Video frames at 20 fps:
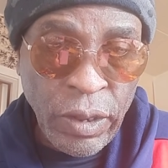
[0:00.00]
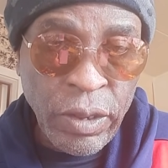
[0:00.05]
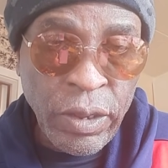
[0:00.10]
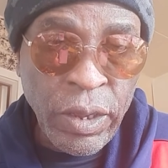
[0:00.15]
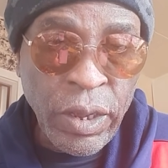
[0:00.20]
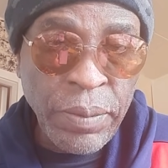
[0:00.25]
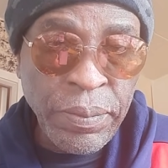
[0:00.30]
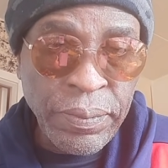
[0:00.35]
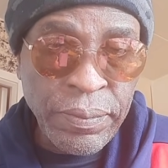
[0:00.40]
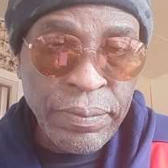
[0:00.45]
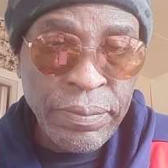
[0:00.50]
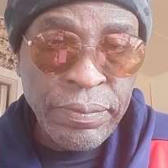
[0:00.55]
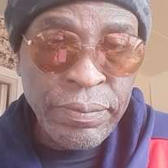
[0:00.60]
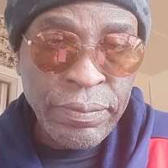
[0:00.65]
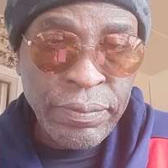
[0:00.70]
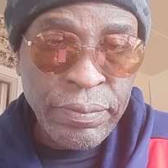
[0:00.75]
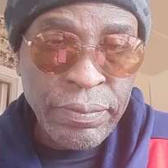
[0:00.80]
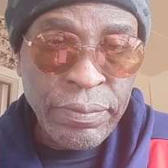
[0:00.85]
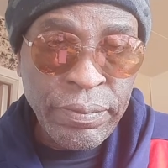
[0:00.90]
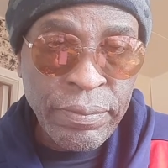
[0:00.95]
Yep.
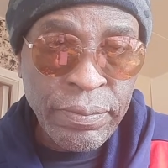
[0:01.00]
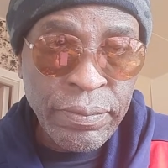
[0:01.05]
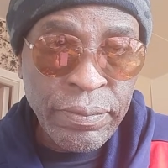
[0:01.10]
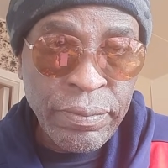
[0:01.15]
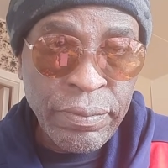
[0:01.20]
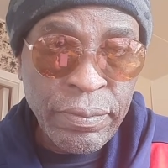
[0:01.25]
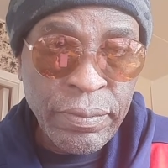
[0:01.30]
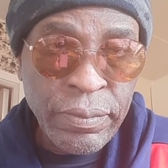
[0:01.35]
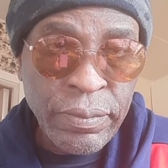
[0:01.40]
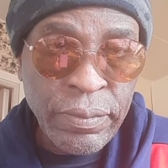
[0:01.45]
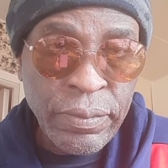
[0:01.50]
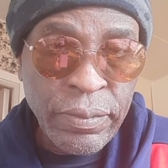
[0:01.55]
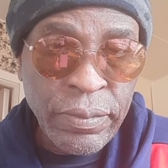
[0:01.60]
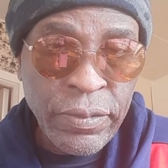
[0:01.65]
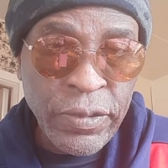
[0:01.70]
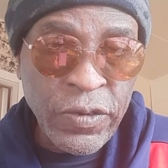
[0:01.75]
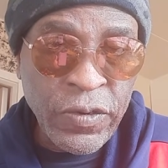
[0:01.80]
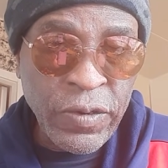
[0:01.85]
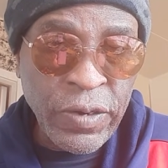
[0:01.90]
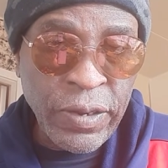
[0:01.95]

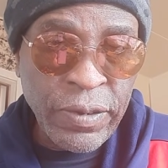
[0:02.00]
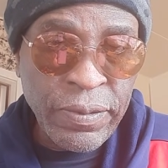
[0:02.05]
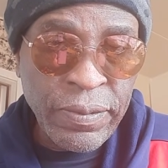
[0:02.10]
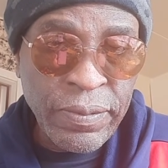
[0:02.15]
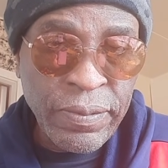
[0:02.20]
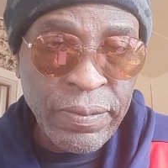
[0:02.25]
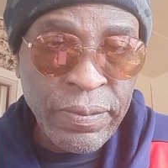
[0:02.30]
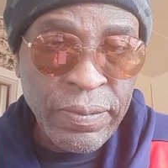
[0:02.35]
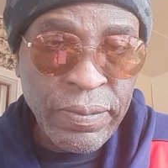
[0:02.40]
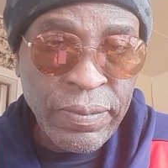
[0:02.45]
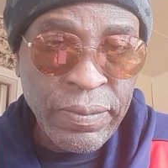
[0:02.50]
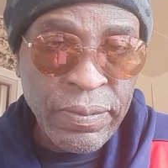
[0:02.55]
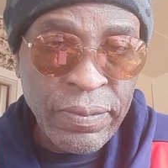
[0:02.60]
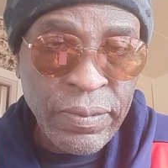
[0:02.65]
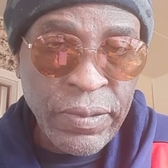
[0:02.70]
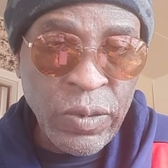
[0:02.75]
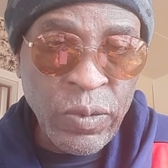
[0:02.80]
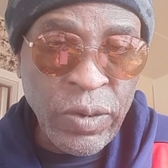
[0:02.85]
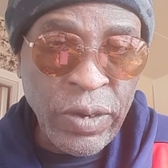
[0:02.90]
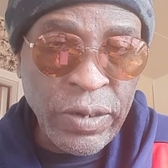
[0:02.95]
I know that.
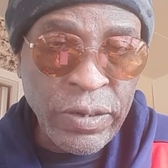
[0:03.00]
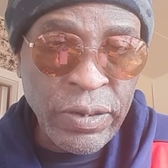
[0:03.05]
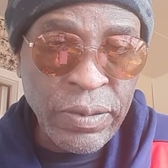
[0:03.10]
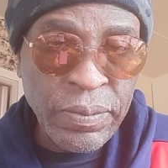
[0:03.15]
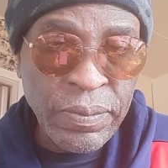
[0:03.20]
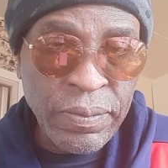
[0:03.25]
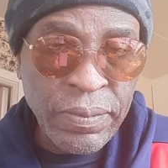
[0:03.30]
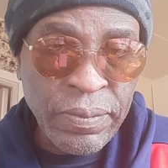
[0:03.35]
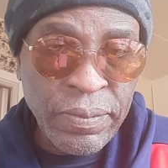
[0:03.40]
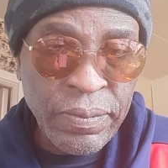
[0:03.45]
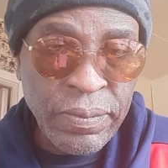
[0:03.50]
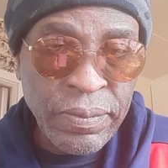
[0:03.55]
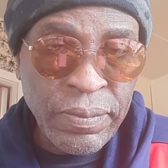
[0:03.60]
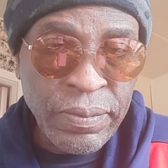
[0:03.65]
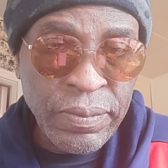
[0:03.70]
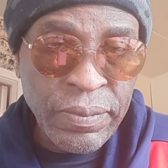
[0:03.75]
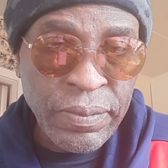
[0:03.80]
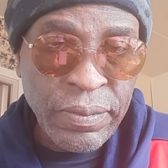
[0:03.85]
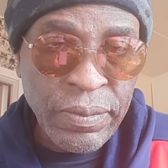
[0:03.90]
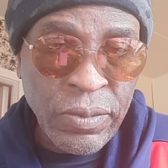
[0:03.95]
They want him.
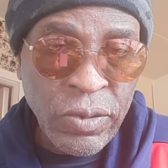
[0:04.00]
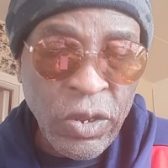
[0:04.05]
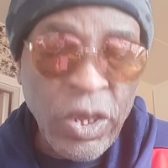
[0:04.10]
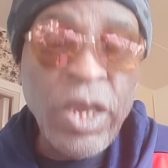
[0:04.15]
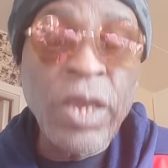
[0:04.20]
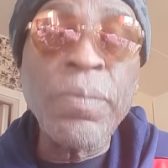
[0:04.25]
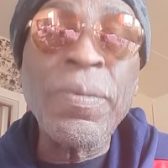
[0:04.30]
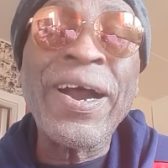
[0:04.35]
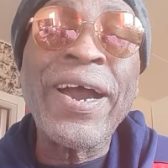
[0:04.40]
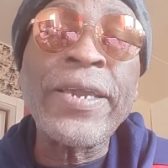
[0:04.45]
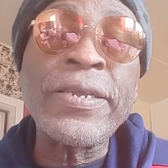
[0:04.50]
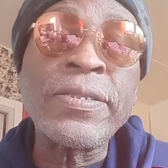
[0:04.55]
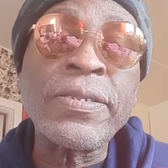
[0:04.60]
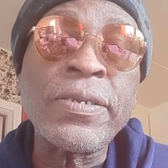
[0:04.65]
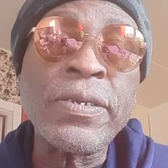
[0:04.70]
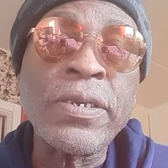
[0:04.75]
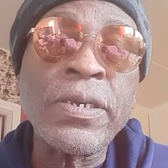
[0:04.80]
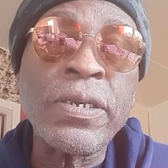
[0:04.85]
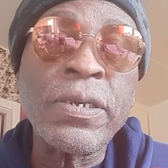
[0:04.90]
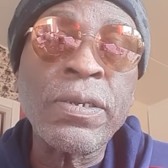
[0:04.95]

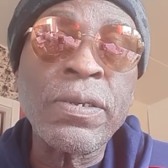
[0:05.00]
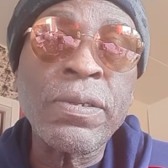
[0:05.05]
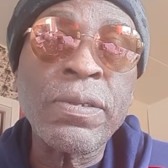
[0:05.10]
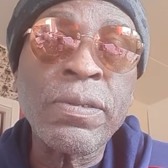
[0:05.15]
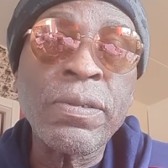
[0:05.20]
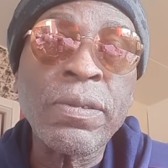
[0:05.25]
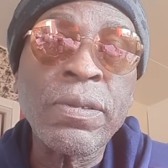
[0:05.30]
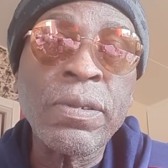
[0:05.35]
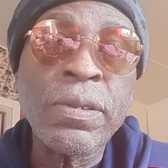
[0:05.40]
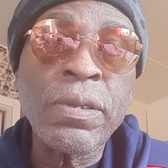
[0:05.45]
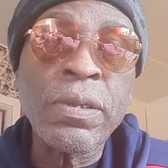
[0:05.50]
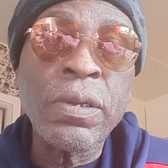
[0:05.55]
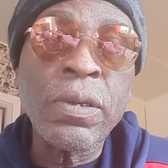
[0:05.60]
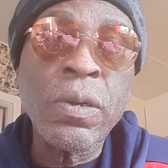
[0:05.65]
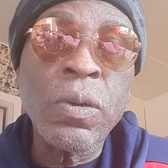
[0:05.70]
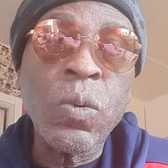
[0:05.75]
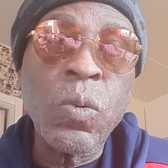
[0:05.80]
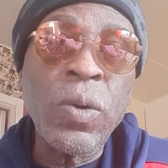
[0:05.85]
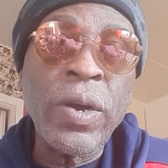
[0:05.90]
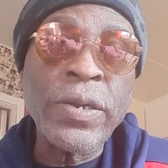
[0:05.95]
MIT.
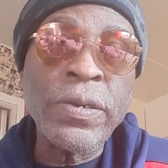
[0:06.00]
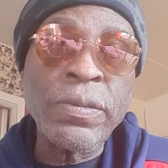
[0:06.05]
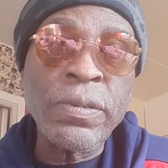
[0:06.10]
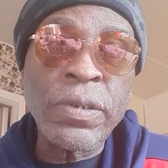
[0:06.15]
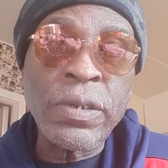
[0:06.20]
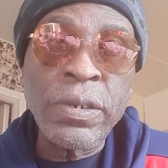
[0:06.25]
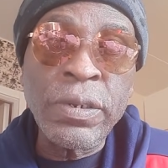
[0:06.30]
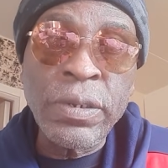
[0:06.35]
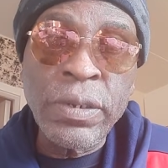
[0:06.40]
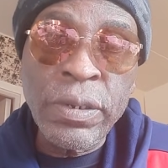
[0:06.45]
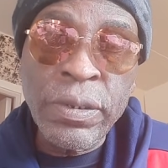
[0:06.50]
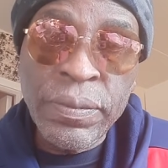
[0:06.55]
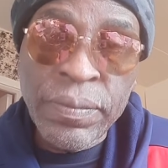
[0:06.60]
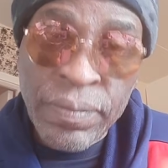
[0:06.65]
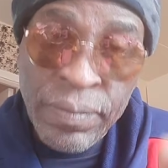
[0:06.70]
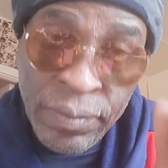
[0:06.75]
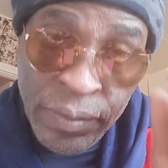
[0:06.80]
Want this kid here.